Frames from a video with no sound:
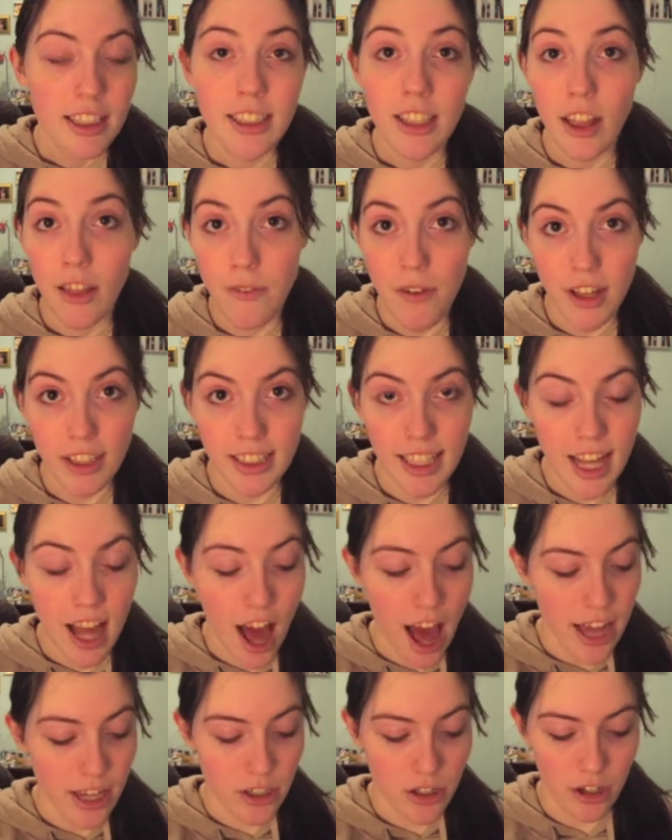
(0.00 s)
So the first thing
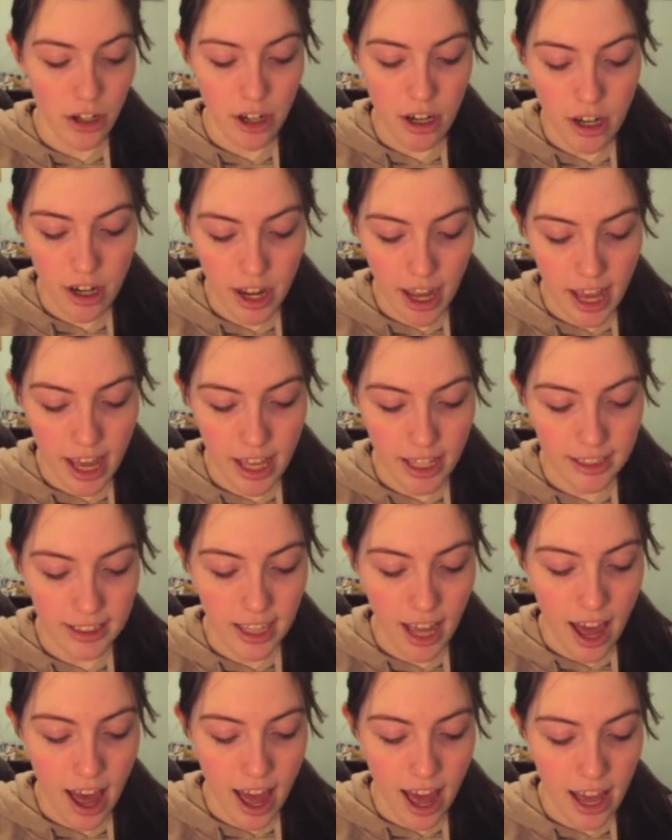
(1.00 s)
I do is
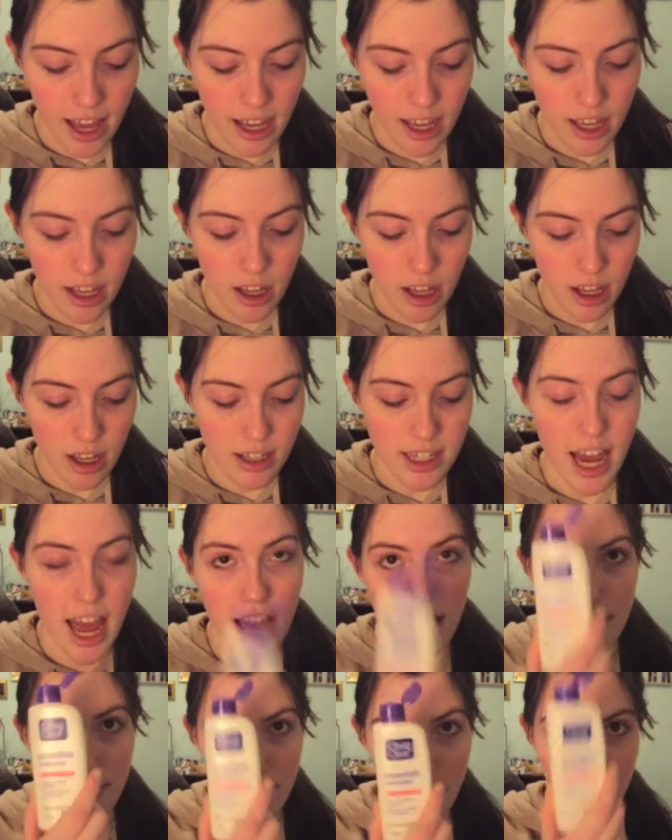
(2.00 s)
I
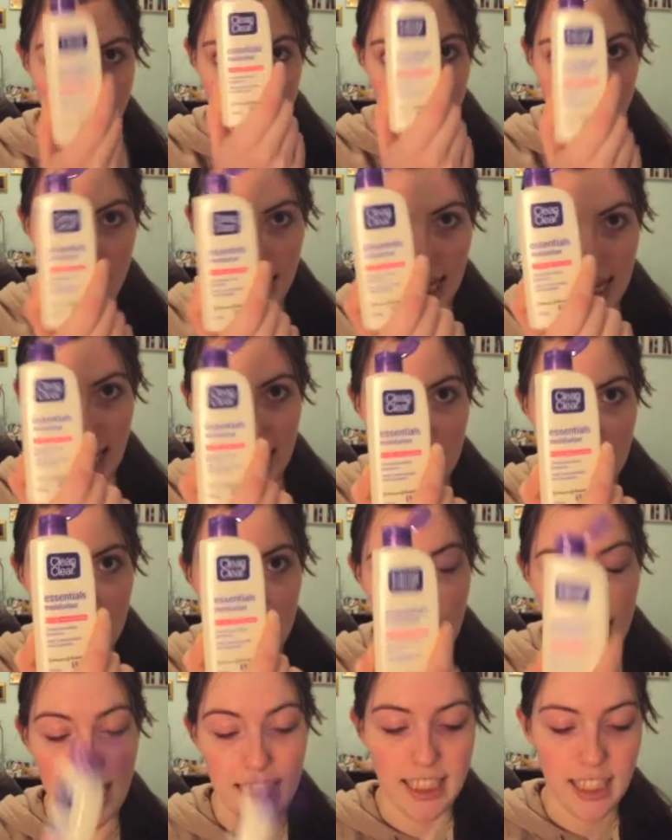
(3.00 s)
take my Clean and
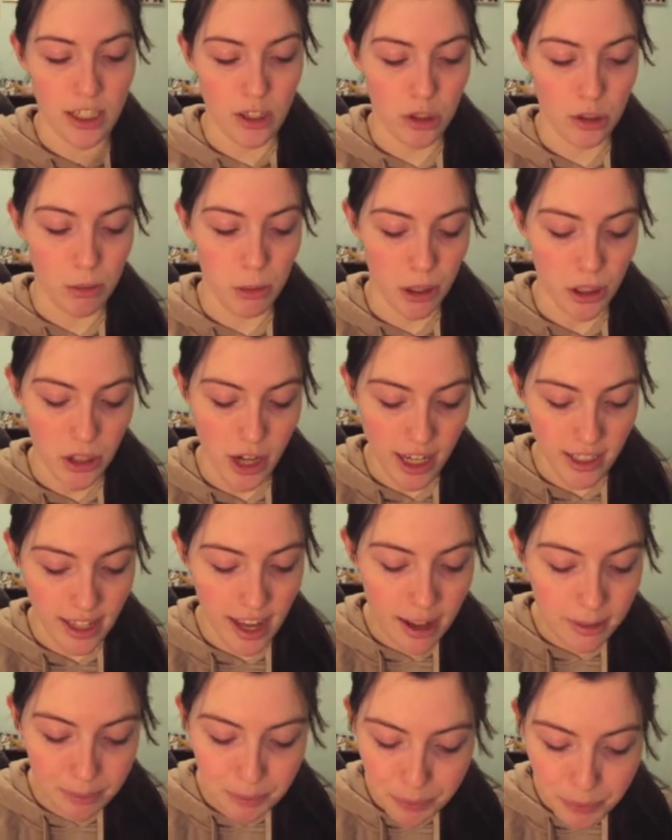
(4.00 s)
Clear Essentials
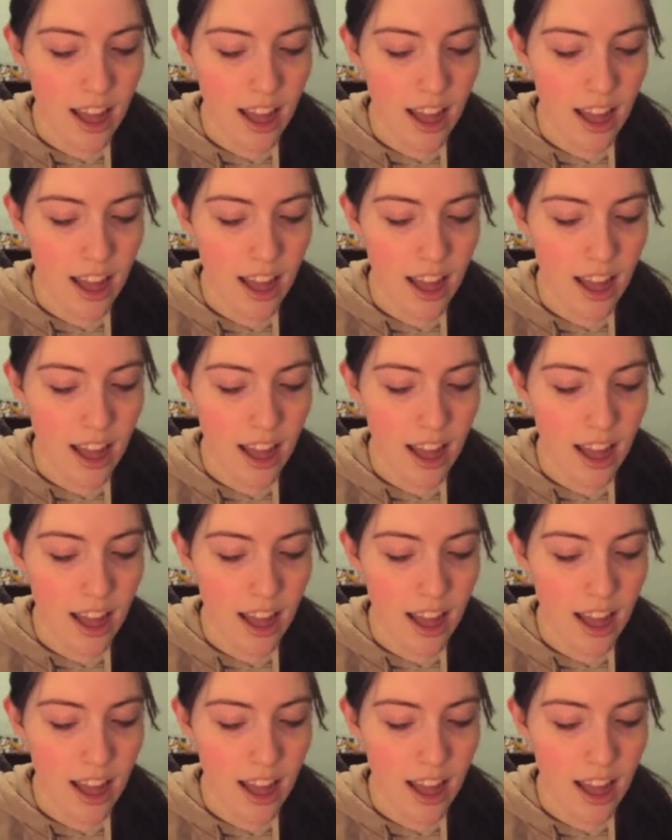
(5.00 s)
Moisturiser.